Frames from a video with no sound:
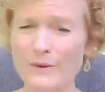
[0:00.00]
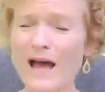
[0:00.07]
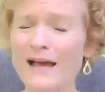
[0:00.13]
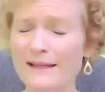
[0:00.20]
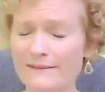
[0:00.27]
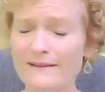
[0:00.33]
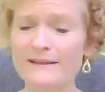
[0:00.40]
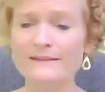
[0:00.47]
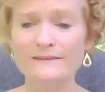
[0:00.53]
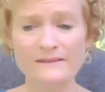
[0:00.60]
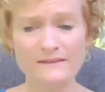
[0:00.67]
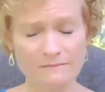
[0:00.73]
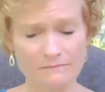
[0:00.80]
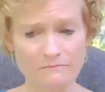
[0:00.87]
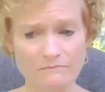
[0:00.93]
highlight
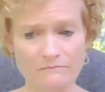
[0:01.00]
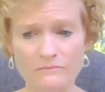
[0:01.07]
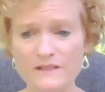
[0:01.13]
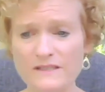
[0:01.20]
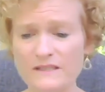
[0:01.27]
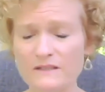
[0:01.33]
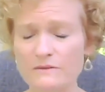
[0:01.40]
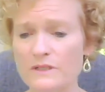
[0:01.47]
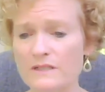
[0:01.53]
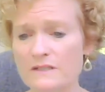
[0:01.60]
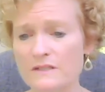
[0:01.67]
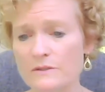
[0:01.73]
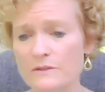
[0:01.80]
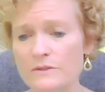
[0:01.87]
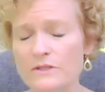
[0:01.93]
recent
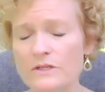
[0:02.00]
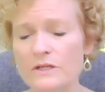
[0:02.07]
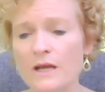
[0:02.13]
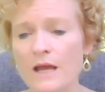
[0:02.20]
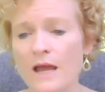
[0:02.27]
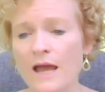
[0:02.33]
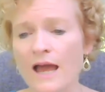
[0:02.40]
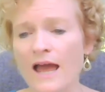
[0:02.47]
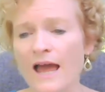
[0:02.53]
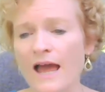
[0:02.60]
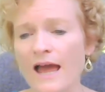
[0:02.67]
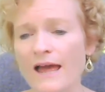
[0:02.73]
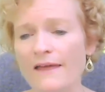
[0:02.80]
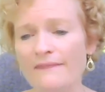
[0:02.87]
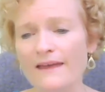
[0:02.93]
research.
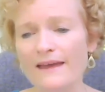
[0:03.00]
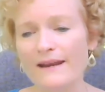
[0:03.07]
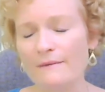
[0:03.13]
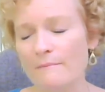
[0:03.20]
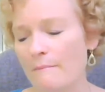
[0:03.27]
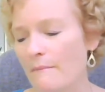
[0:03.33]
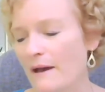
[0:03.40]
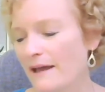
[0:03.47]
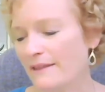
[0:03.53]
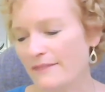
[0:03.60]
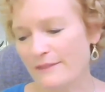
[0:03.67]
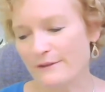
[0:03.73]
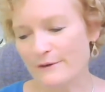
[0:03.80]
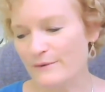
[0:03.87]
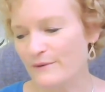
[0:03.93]
And then my
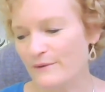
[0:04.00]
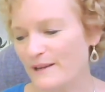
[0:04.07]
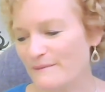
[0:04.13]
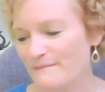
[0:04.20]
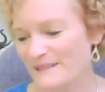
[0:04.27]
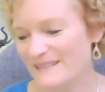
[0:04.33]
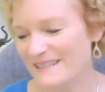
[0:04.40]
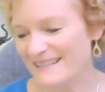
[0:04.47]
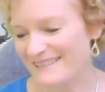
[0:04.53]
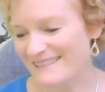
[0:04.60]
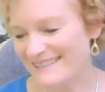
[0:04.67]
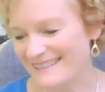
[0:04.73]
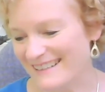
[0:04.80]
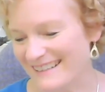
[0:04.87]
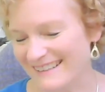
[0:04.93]
third
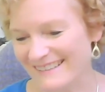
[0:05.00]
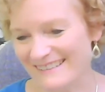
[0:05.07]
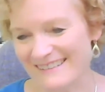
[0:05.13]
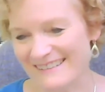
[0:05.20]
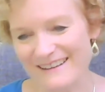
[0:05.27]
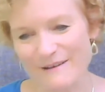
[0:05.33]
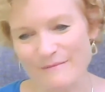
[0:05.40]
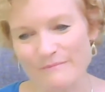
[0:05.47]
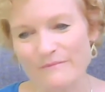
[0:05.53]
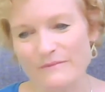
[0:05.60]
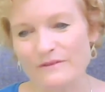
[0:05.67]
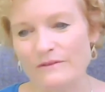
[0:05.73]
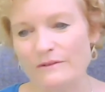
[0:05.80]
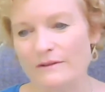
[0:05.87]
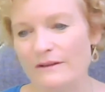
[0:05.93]
recommendation is
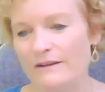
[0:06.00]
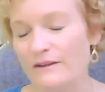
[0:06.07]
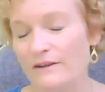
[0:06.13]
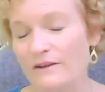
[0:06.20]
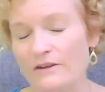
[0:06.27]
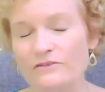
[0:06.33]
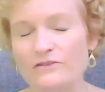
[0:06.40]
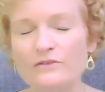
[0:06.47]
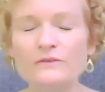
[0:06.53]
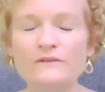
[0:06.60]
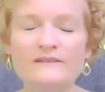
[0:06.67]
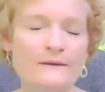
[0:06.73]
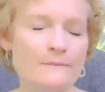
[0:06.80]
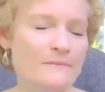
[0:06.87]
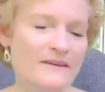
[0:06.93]
do
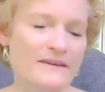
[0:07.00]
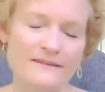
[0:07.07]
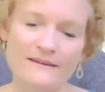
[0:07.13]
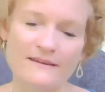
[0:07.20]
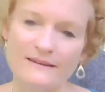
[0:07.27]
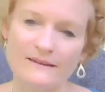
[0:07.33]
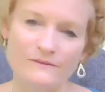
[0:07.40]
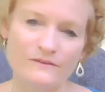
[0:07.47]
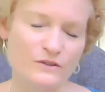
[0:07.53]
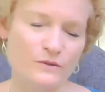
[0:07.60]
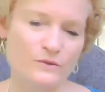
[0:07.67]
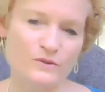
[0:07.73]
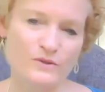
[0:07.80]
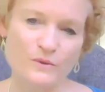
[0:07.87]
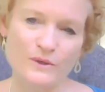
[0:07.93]
something that gives
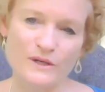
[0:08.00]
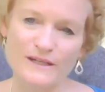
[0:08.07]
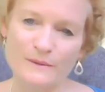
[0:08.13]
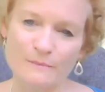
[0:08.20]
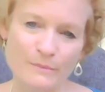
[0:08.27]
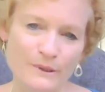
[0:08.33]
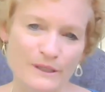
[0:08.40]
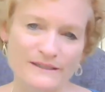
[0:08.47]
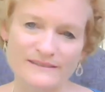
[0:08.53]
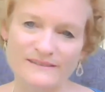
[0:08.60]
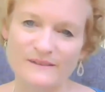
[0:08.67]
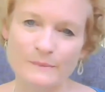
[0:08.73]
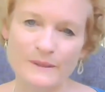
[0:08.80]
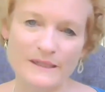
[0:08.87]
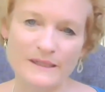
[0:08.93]
you joy and brain
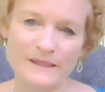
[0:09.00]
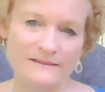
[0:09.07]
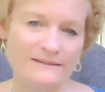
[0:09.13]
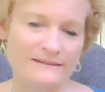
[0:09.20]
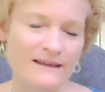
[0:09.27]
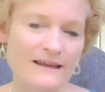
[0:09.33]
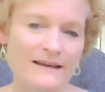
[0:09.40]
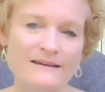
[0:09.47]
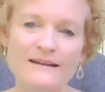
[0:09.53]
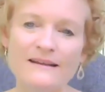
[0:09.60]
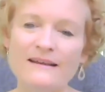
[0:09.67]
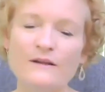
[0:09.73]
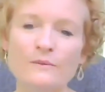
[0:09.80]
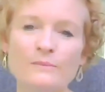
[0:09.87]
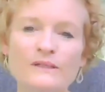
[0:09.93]
space. And
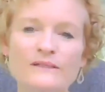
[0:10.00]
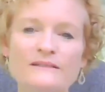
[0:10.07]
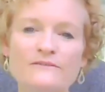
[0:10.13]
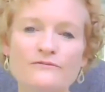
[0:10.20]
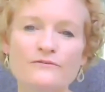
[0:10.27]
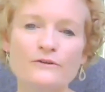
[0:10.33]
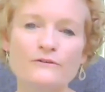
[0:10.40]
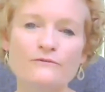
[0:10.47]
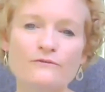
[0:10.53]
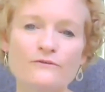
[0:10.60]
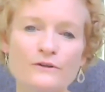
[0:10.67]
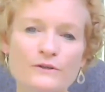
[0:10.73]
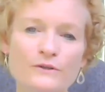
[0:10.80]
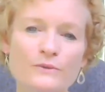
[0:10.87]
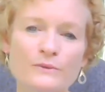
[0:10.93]
it'll be different for
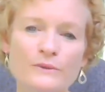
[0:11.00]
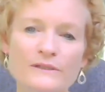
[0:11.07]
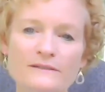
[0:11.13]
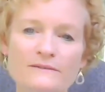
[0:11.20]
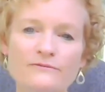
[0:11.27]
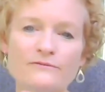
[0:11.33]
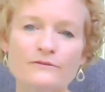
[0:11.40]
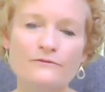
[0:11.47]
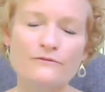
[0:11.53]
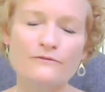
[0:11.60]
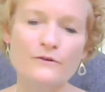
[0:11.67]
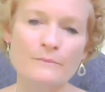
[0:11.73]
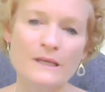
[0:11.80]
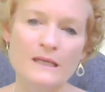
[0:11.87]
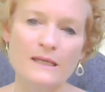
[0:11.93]
you and different for
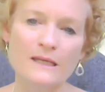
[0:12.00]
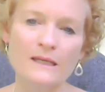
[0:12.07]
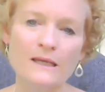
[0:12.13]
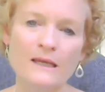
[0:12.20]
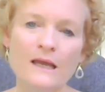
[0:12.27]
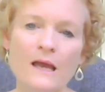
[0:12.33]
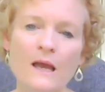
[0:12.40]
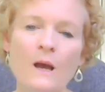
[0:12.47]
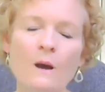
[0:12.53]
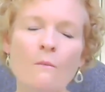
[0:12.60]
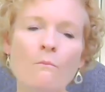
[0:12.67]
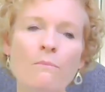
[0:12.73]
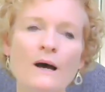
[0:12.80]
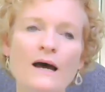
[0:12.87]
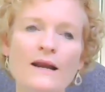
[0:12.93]
me.
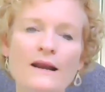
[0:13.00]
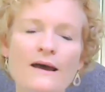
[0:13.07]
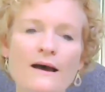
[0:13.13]
But